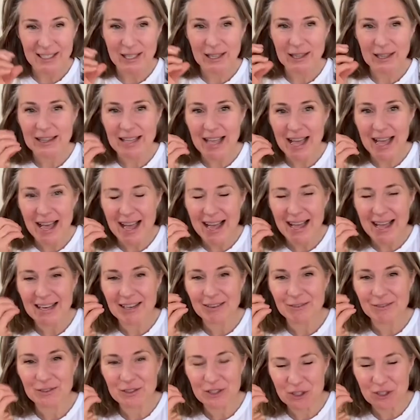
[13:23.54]
a lot
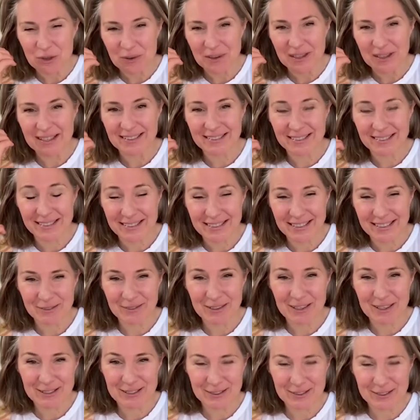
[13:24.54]
of chewing on the
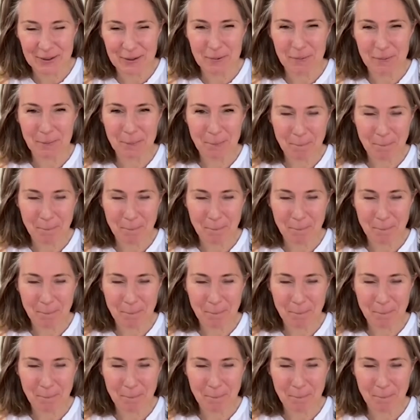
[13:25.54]
original.